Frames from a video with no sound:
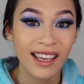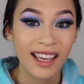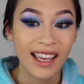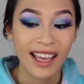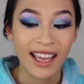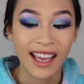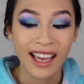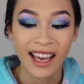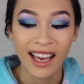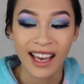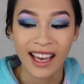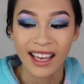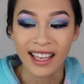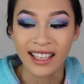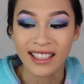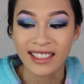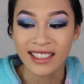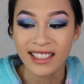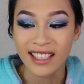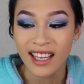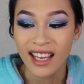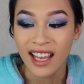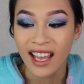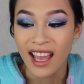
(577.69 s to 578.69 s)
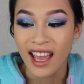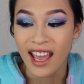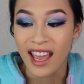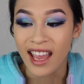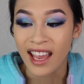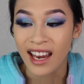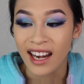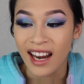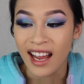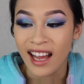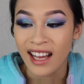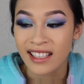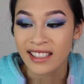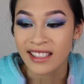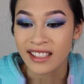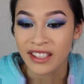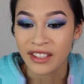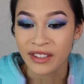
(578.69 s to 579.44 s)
And it has